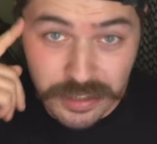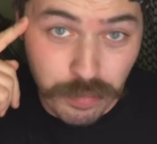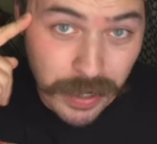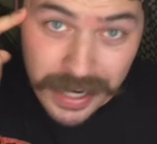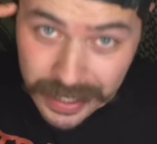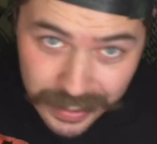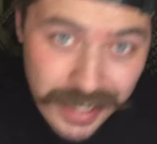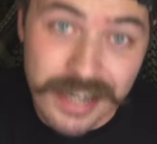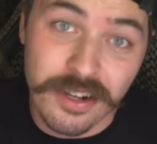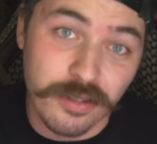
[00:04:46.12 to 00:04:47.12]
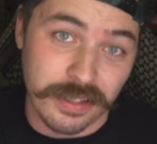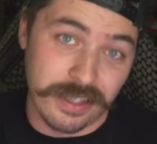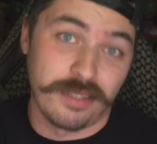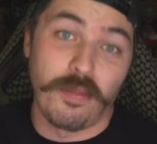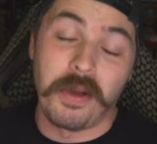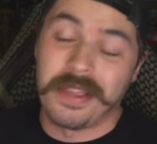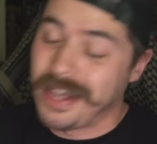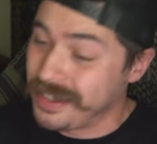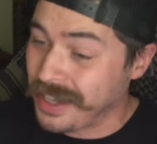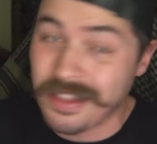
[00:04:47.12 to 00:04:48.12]
his brain, he knows at this point that
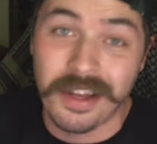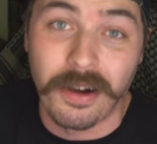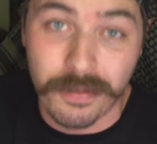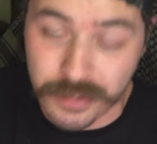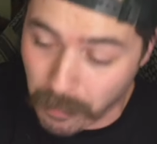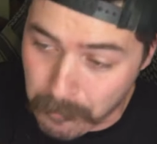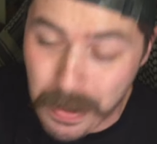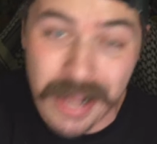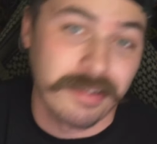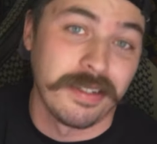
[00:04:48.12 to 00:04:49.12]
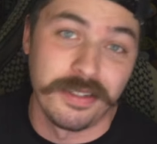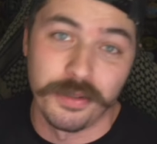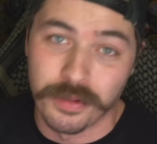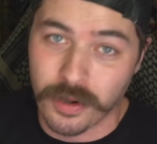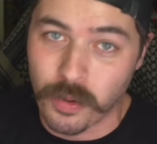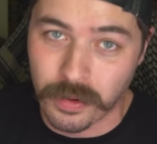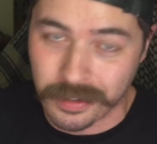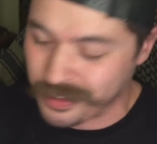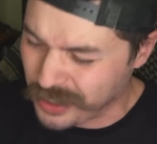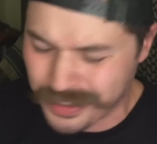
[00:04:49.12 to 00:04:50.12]
he's got that officer backed into a
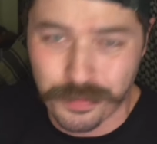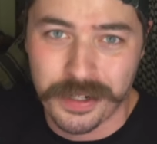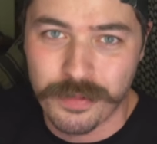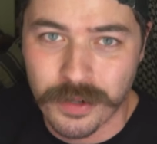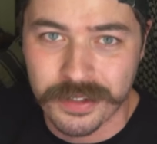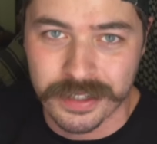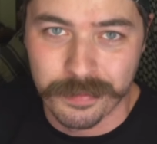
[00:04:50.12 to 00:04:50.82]
corner just where he wants